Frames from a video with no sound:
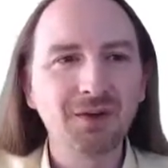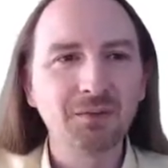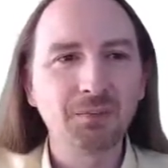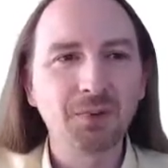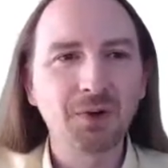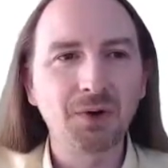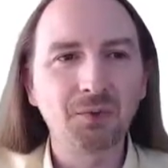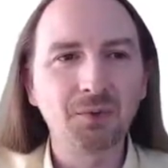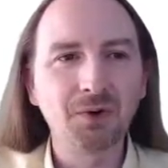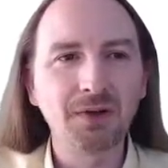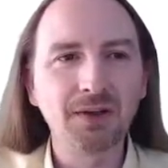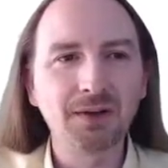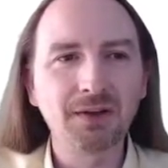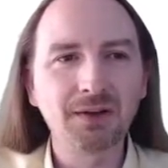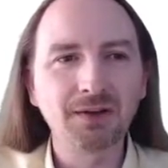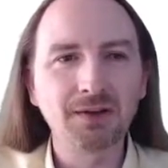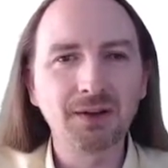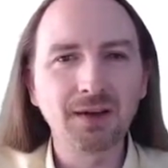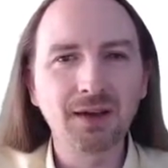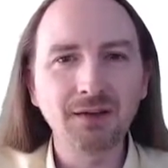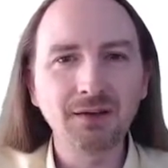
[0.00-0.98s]
But we'll hit
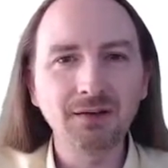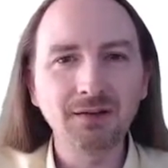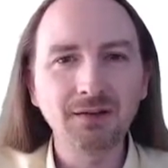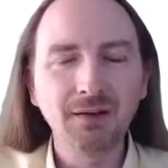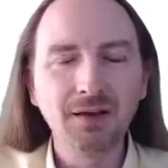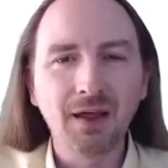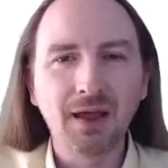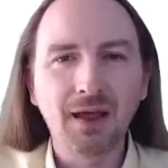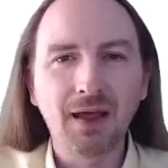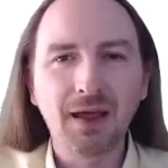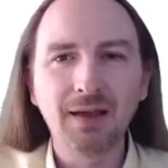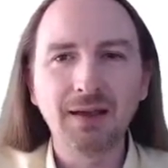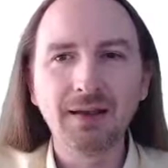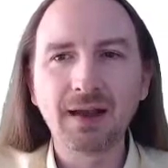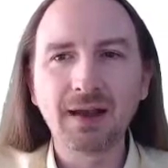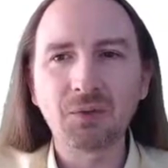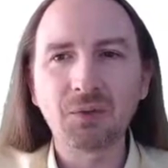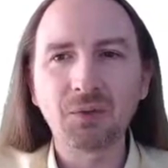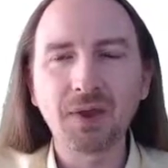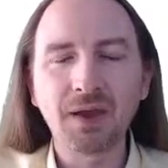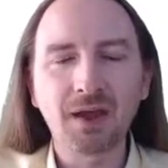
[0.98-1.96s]
it again. And
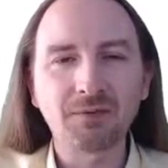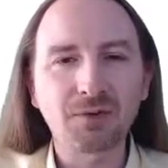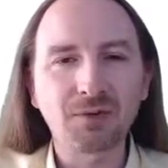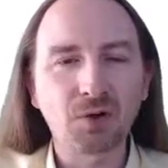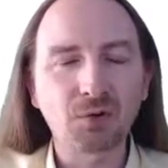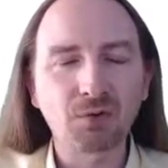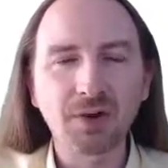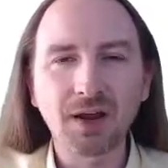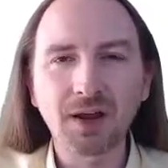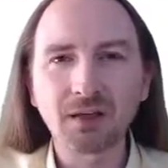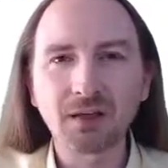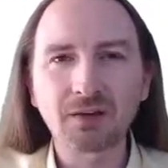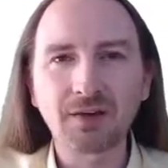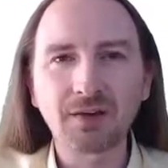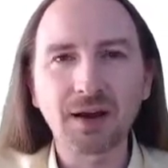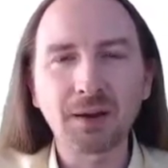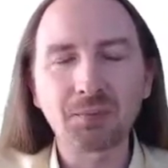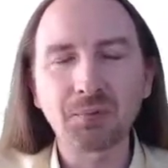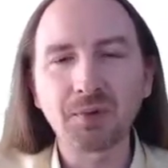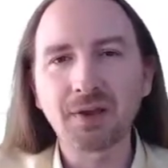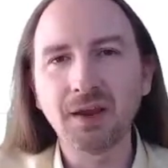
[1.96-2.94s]
now we have our regular
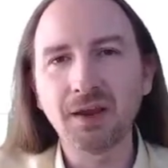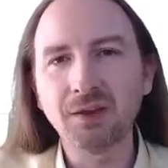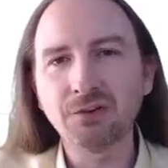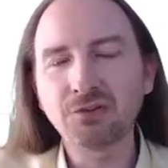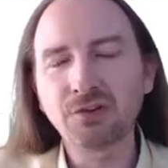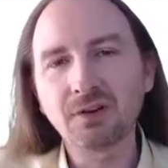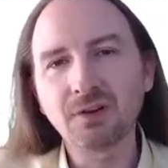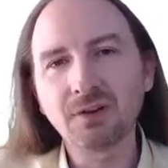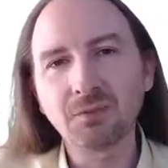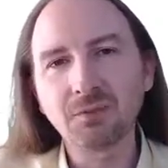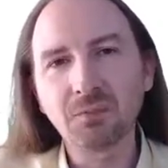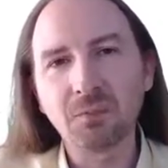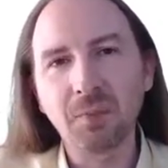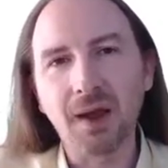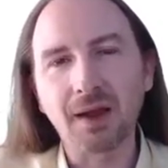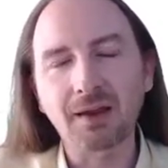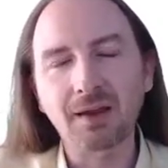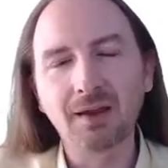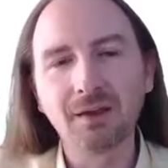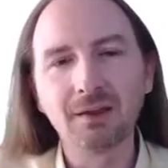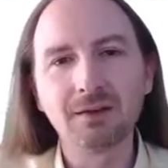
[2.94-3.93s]
application
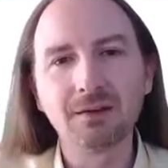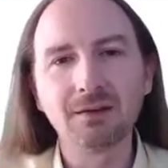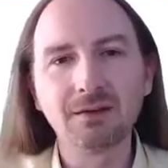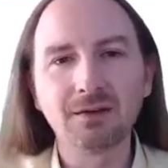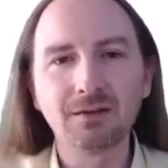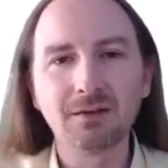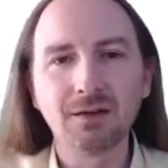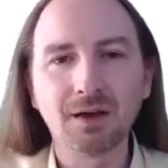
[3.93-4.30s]
back in